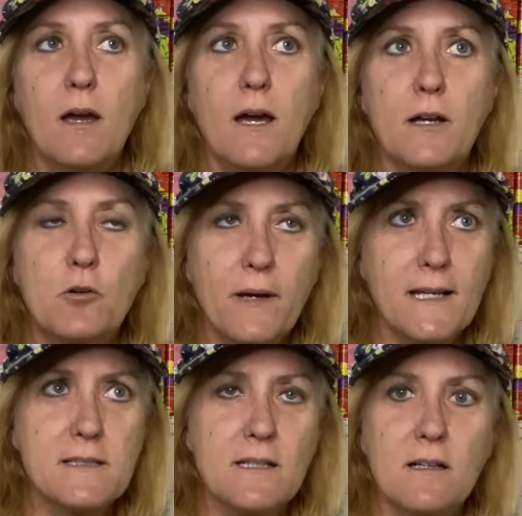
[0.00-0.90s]
Uh,
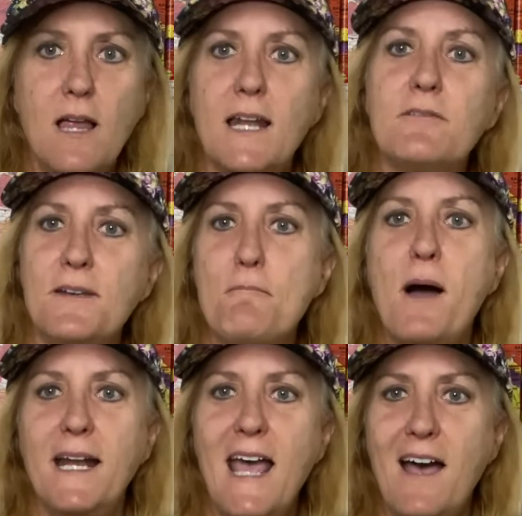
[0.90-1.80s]
granted, a lot of it
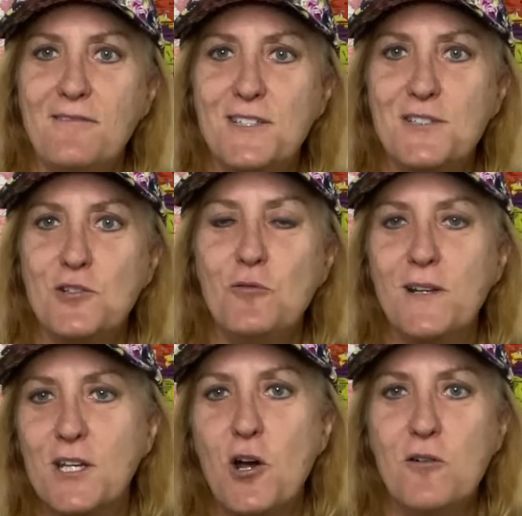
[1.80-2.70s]
might have to do
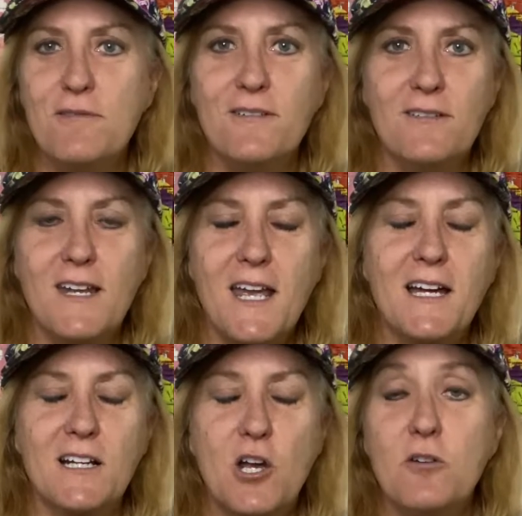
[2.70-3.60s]
with COVID,
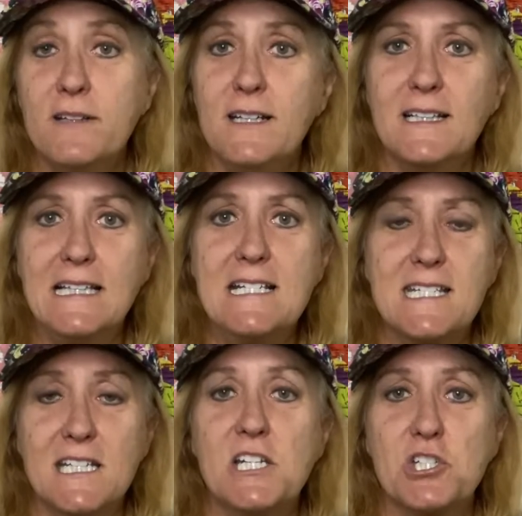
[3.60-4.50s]
uh, COVID at
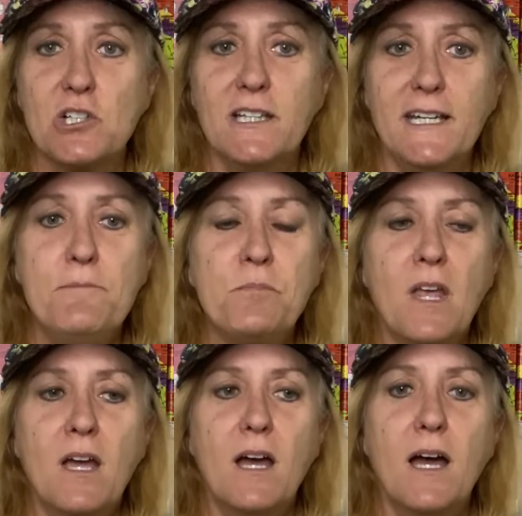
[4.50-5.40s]
least initially,
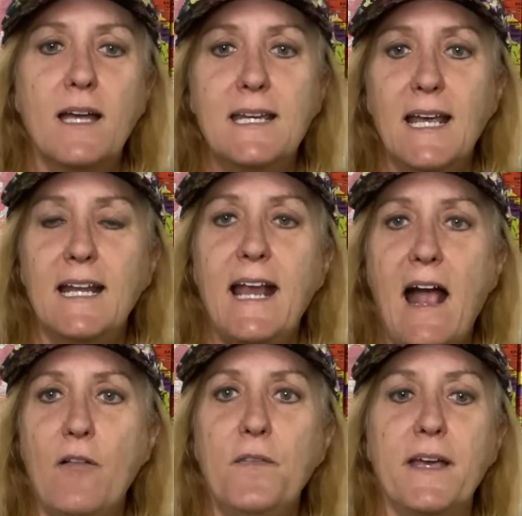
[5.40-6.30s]
uh, getting
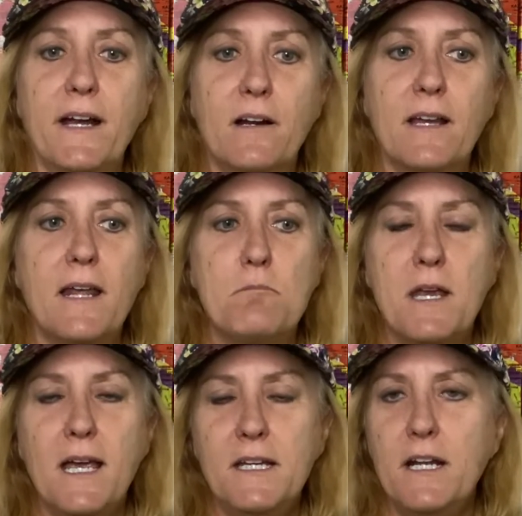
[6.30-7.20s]
out there. And,
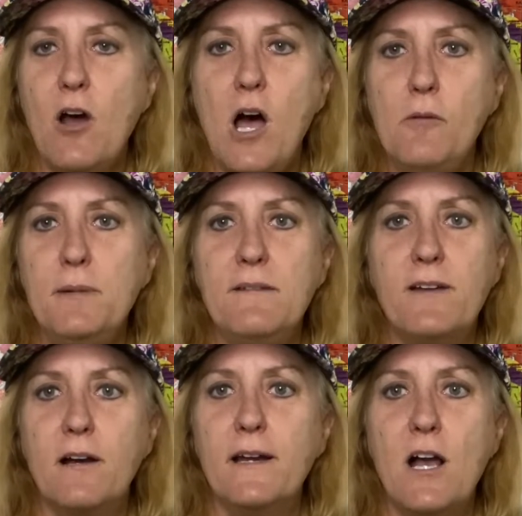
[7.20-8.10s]
you know, I'll be
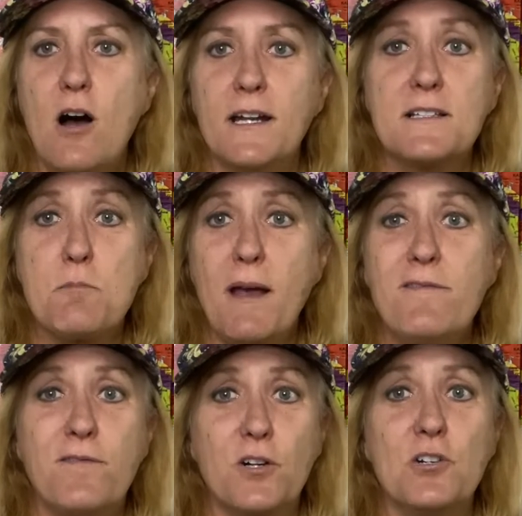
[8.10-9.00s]
very honest, my
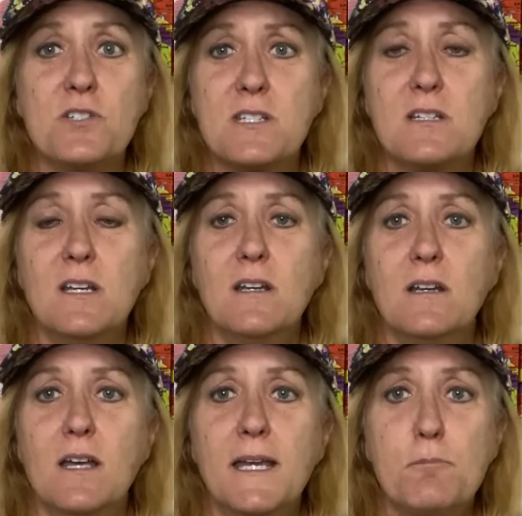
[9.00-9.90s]
first
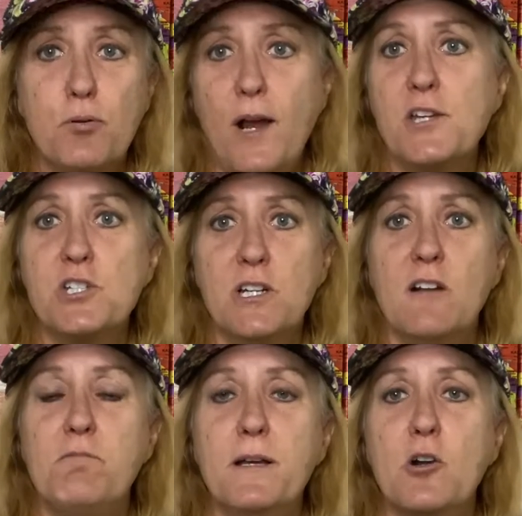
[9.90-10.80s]
impression
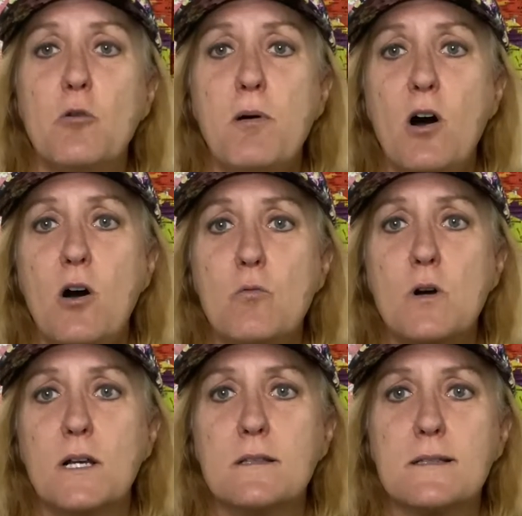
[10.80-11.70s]
of pickleball
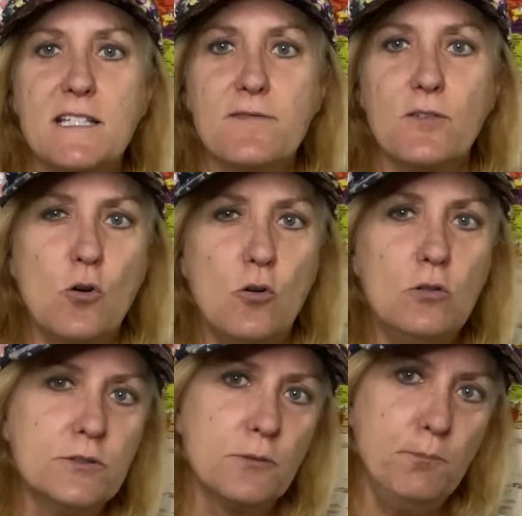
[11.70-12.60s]
was for
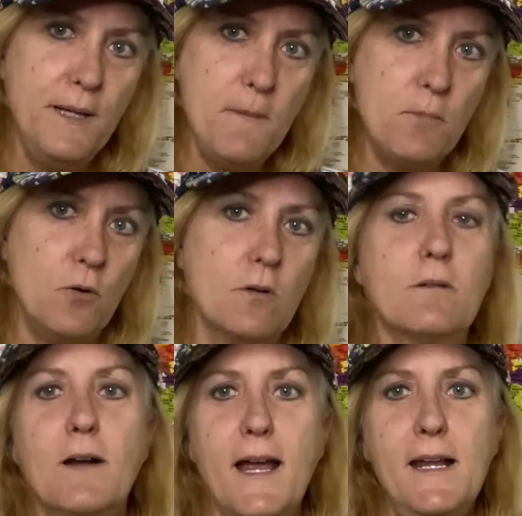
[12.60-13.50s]
older people,
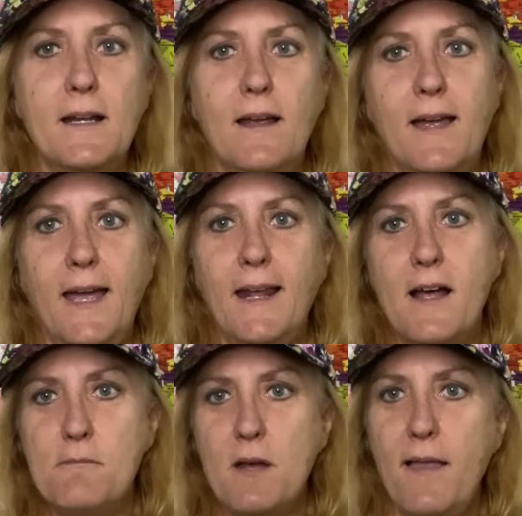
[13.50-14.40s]
right? And
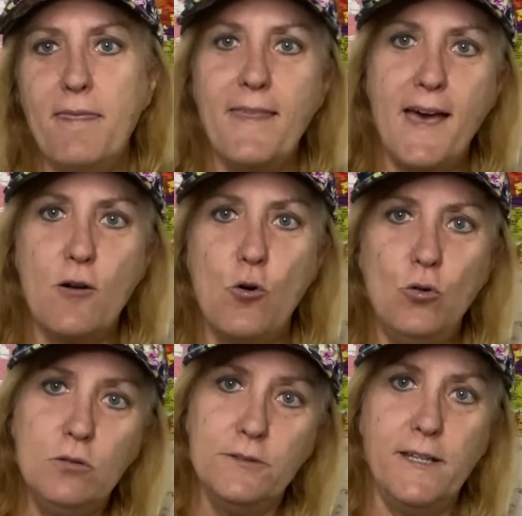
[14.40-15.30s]
I'm not that
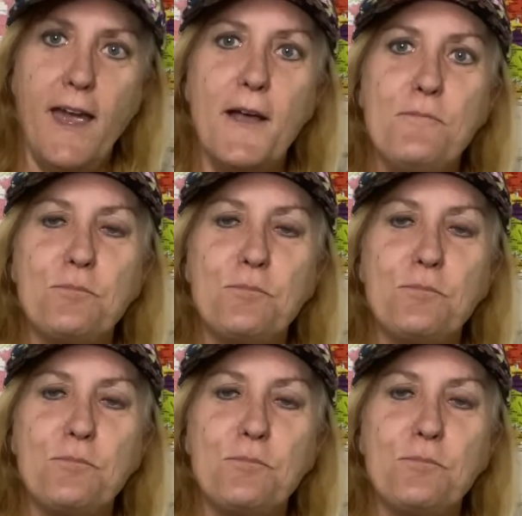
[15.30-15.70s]
old yet.